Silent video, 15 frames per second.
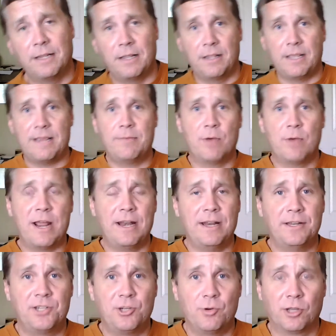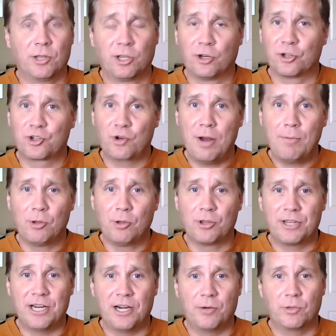he ran into a little
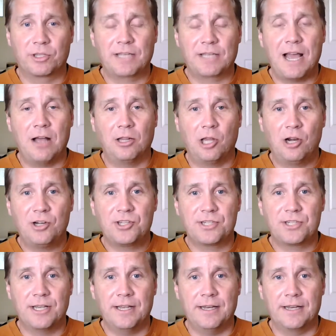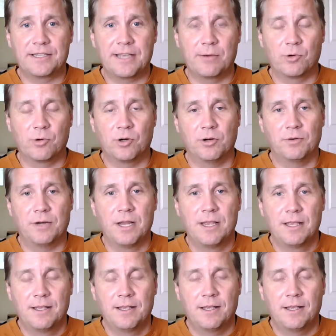trouble there with Kyle Larson as they were